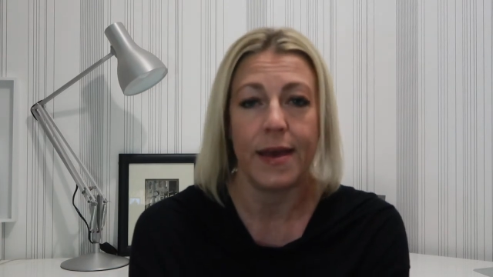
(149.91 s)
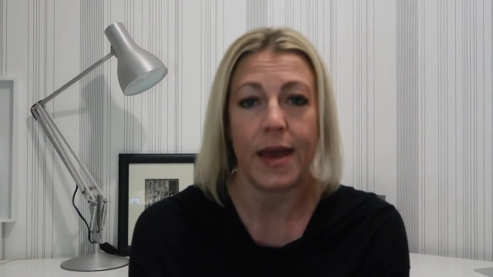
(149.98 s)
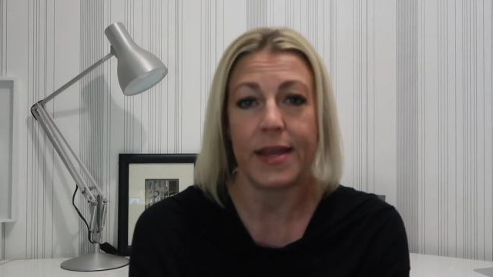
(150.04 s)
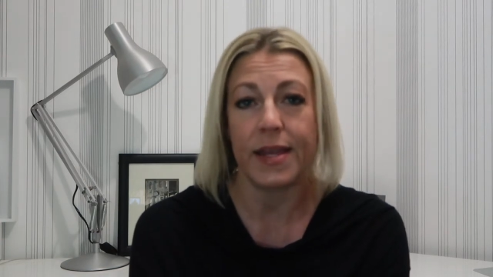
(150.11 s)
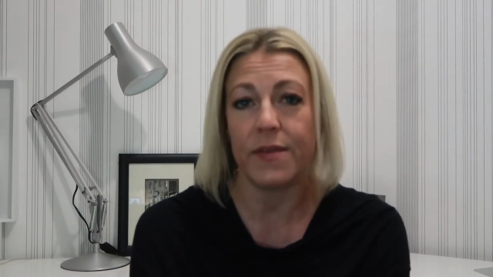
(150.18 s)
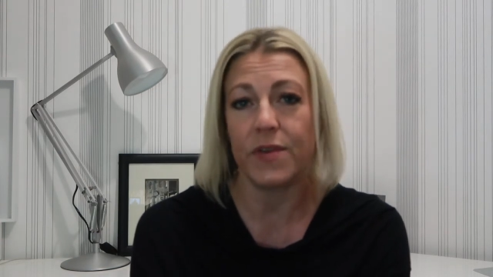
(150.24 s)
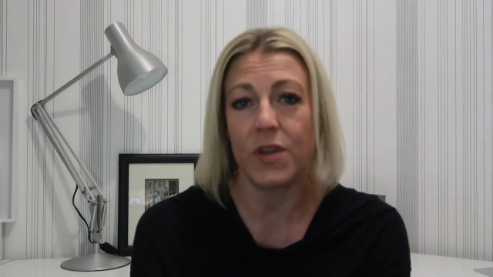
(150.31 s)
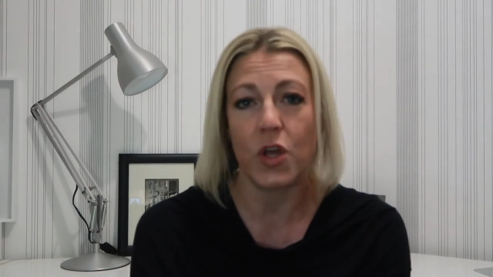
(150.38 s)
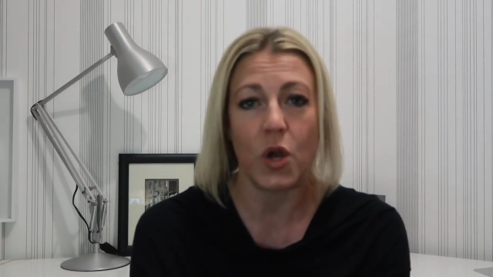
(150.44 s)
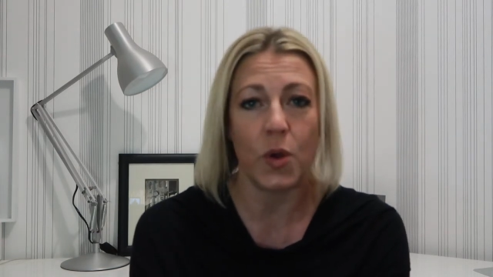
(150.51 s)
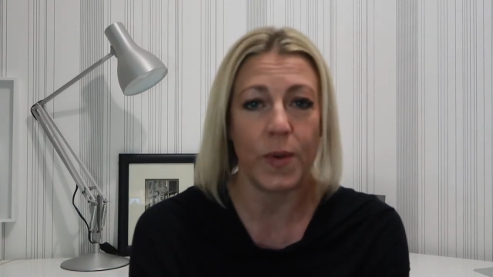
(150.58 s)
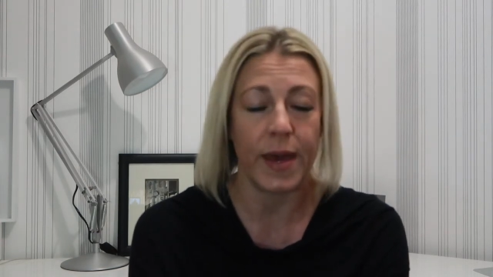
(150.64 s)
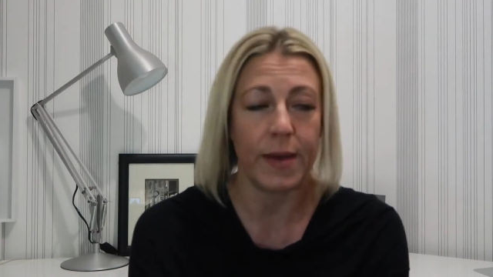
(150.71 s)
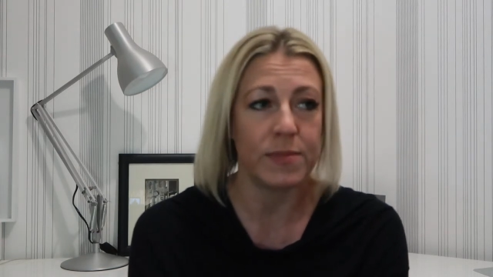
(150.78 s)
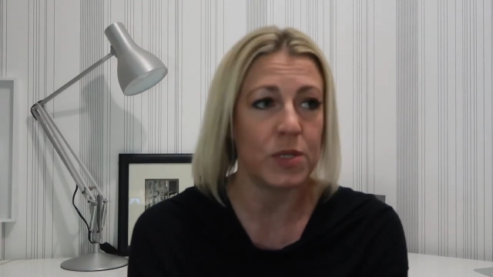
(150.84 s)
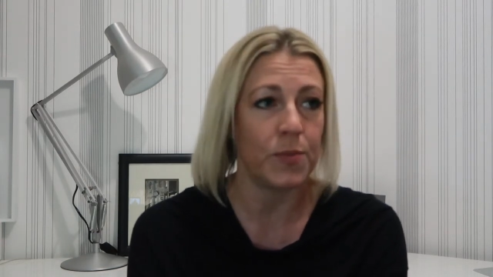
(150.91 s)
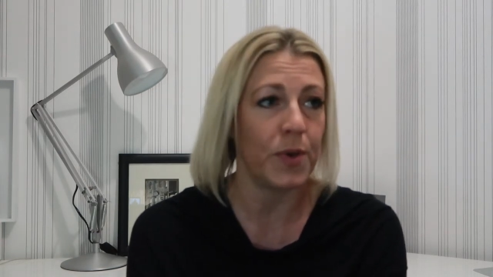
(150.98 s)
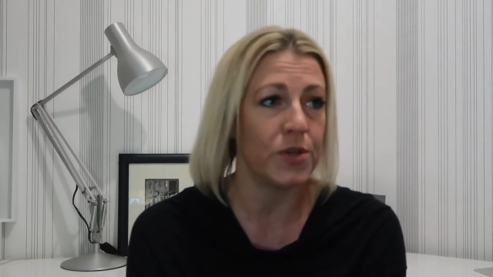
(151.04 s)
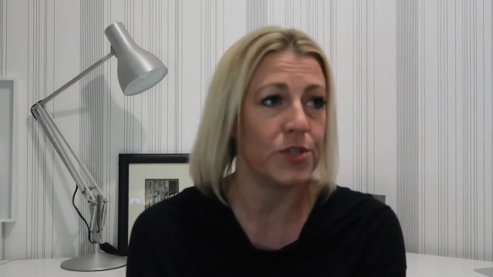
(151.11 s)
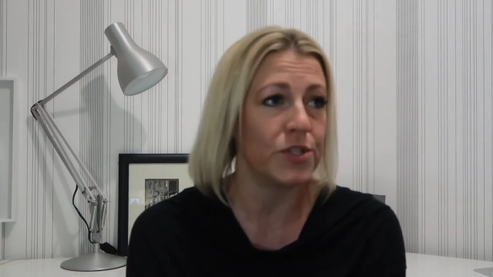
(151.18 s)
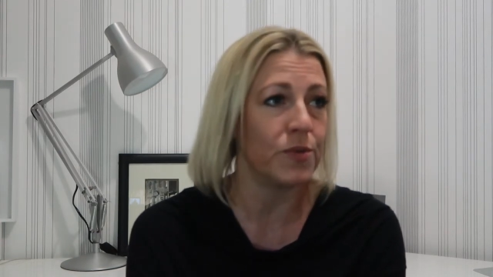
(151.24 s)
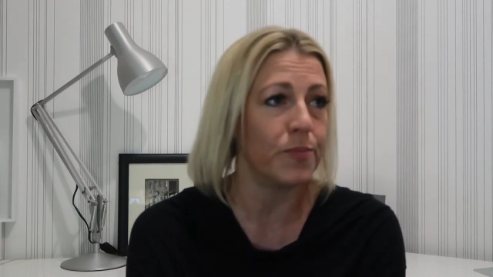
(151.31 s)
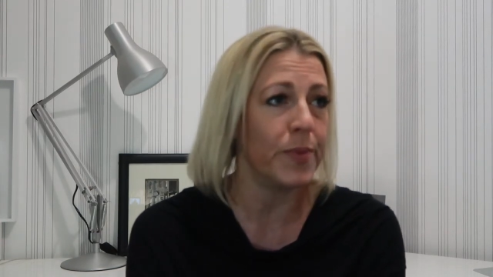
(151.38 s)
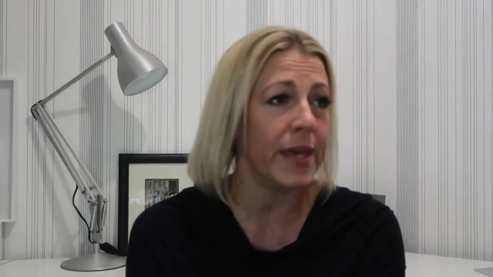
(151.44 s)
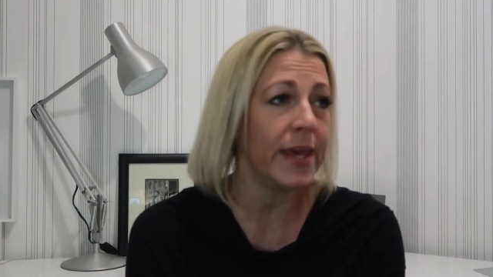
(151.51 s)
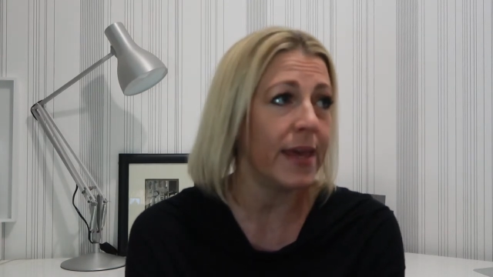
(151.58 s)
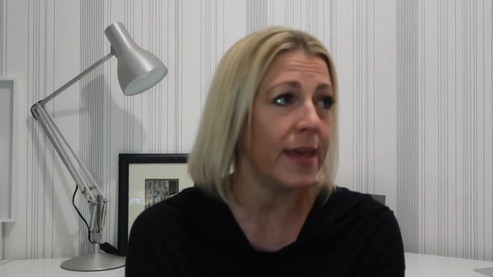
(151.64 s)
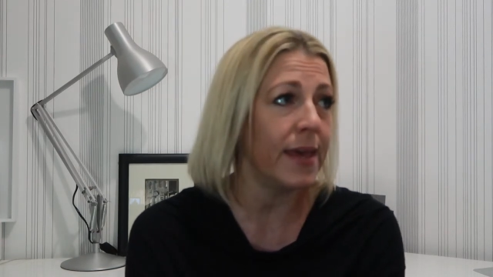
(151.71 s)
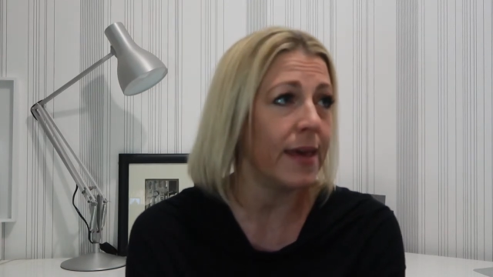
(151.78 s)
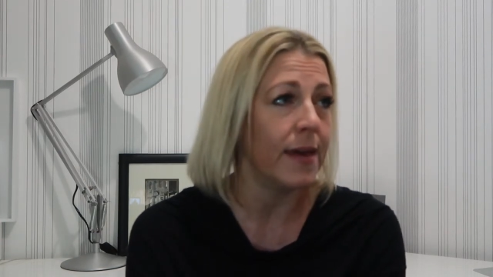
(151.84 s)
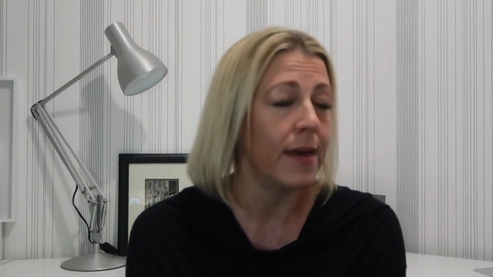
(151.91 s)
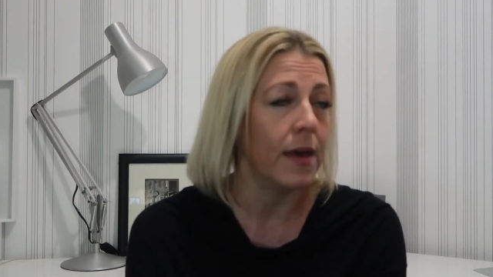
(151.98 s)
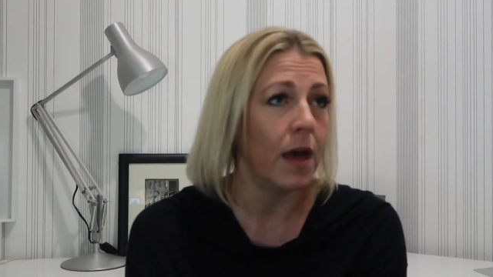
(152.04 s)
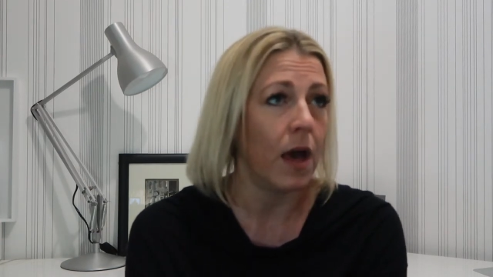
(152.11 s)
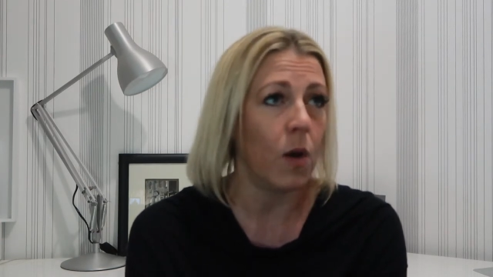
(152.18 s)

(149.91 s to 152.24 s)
I never know where I'm supposed to be,